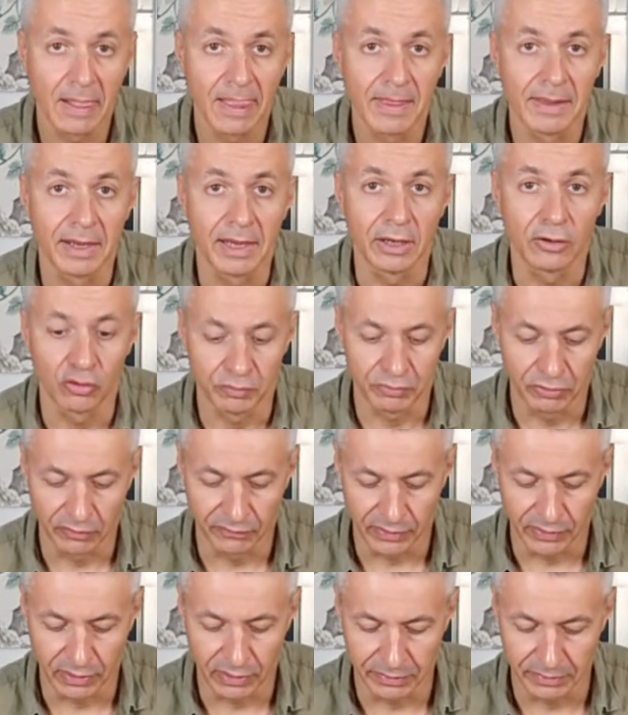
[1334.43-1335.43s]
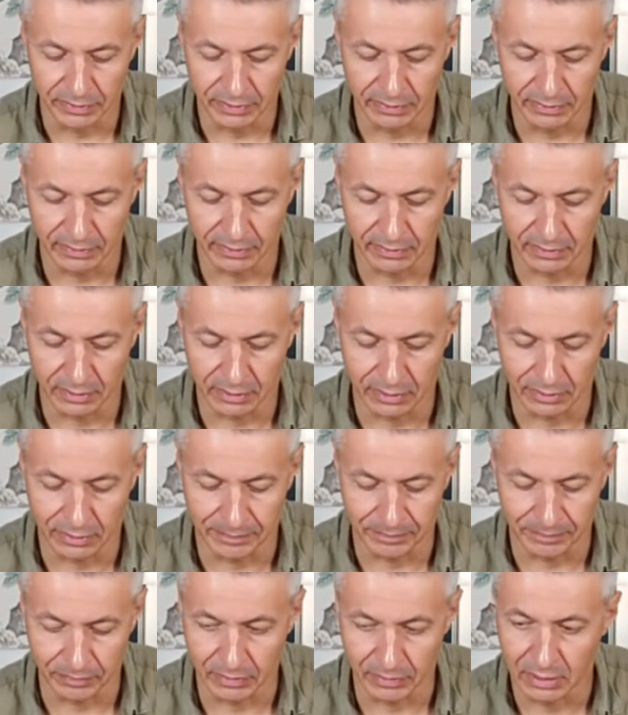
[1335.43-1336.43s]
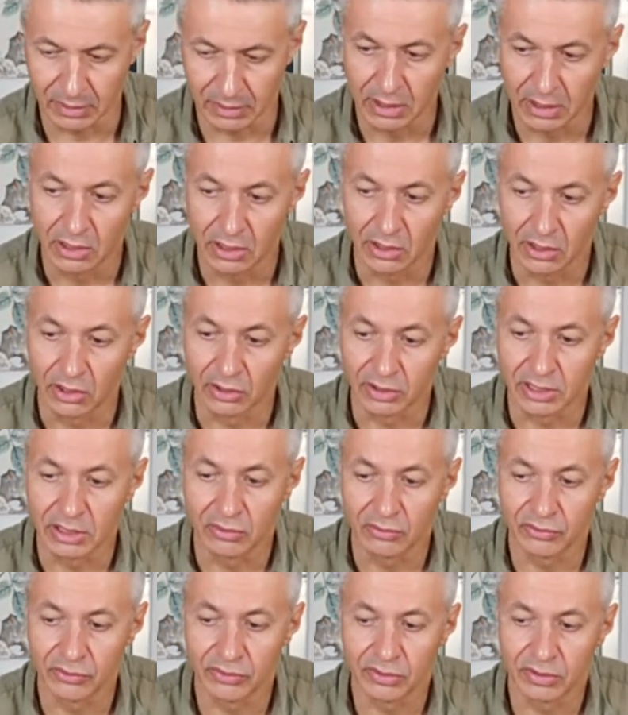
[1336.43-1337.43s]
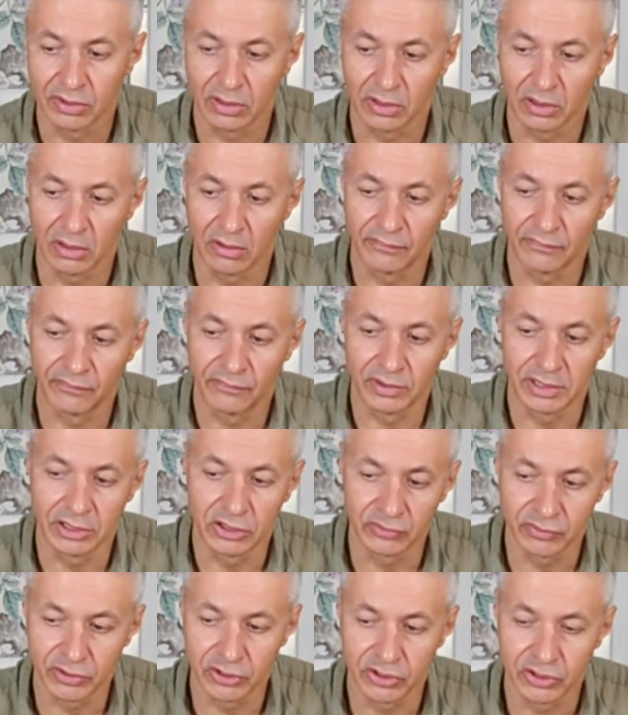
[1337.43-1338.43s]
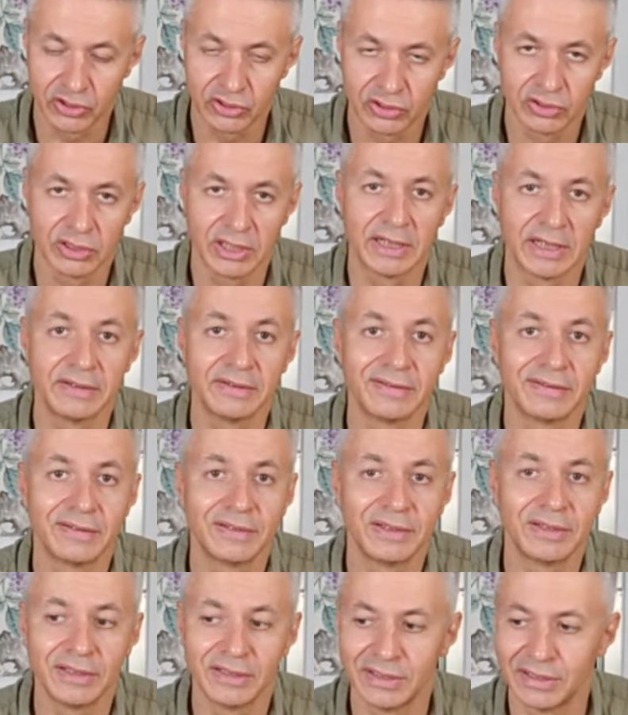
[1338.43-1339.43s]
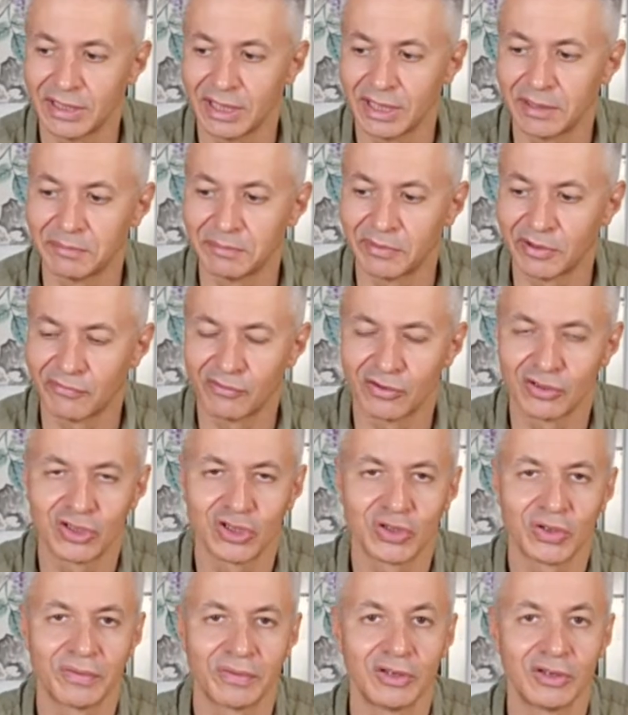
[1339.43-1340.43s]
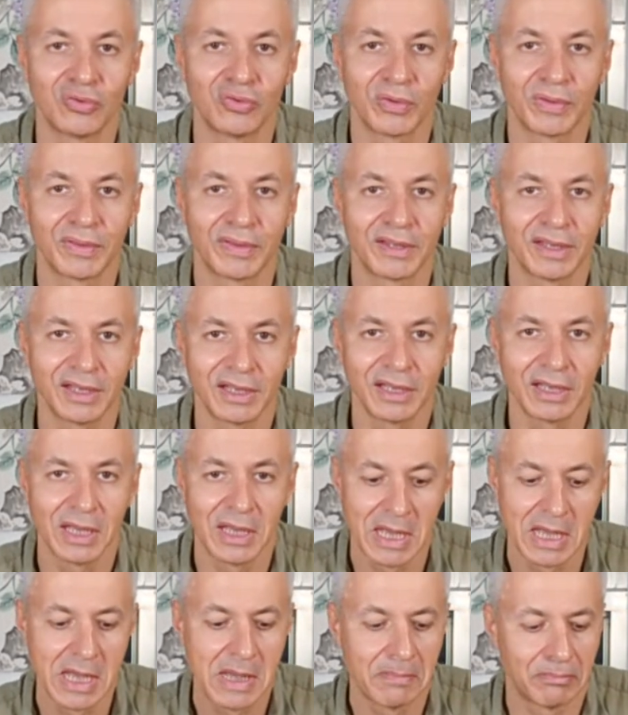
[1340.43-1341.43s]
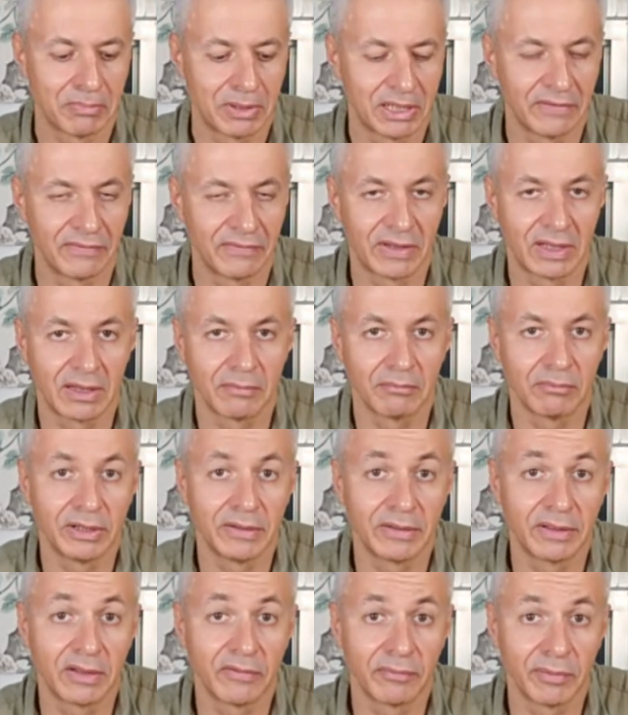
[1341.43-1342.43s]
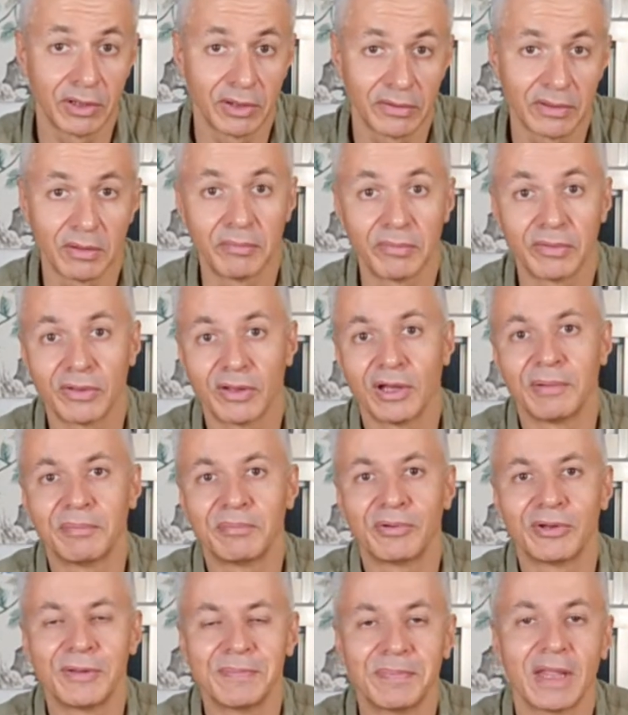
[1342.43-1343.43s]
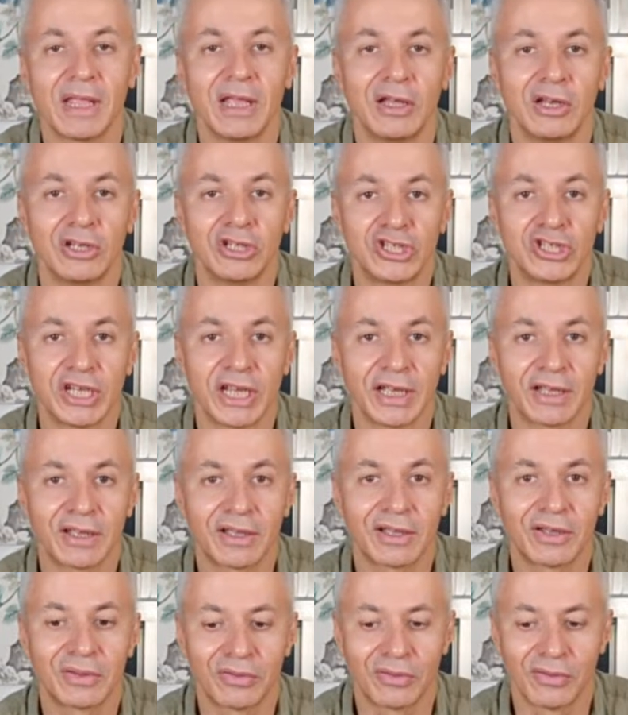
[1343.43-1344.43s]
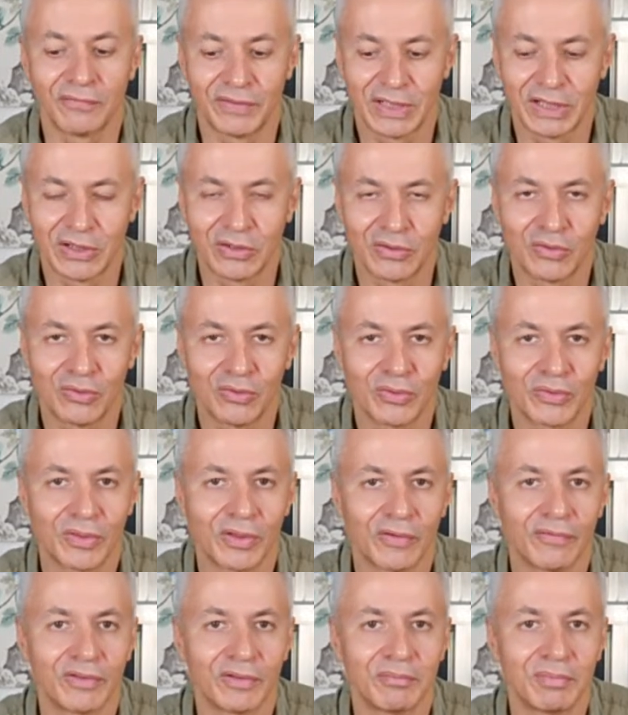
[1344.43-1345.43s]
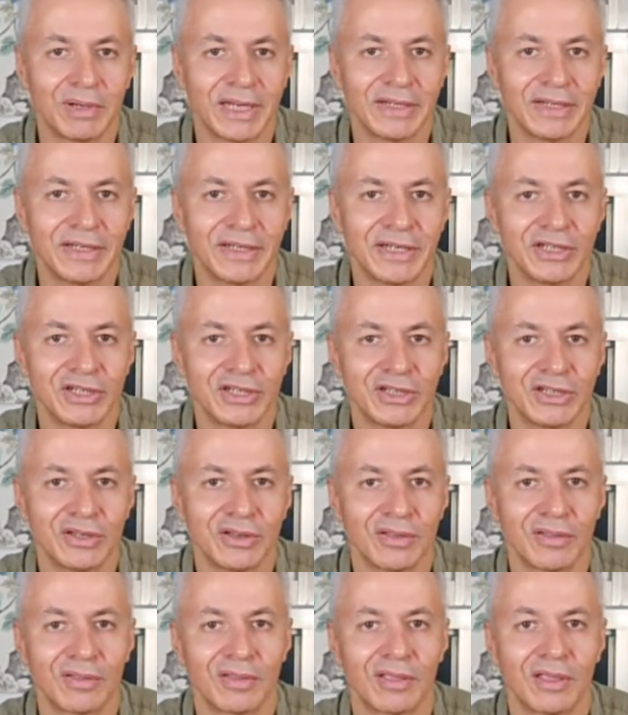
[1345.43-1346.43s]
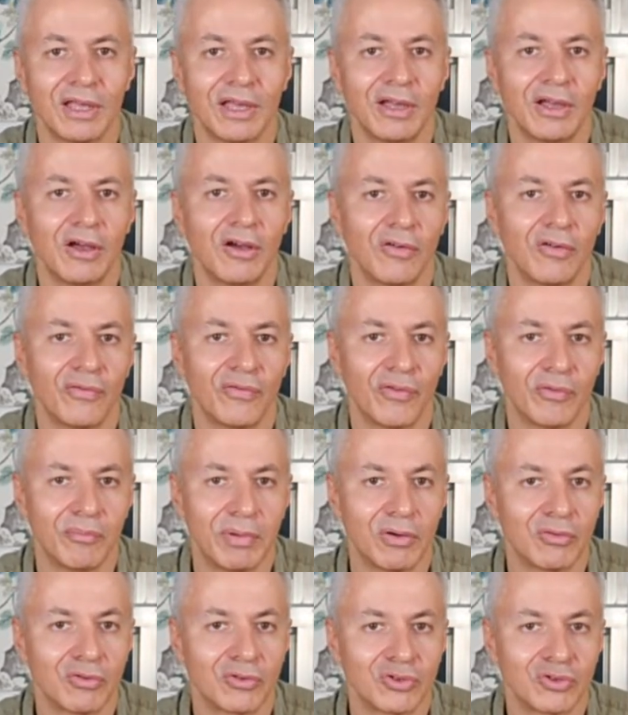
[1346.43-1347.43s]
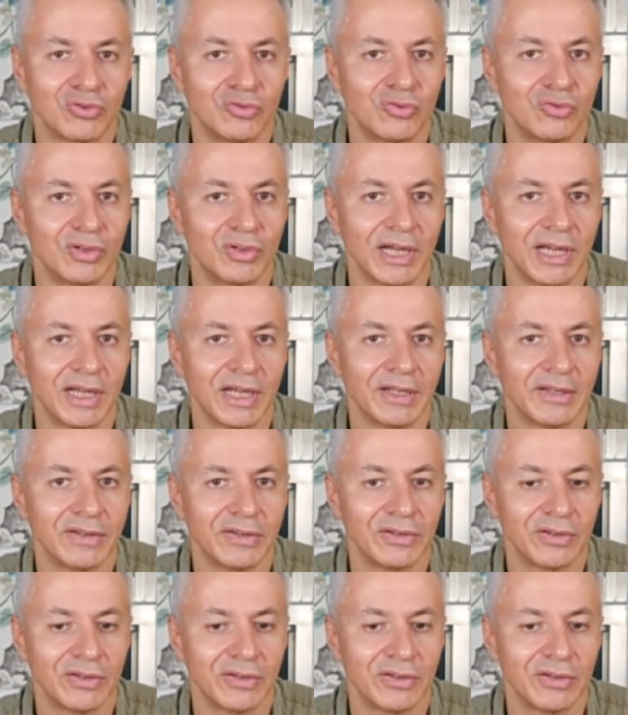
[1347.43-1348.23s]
I hope you found this account of literature and tea and beverages interesting. Please give me a thumbs up. Check the videos of the plantations of Baozhong and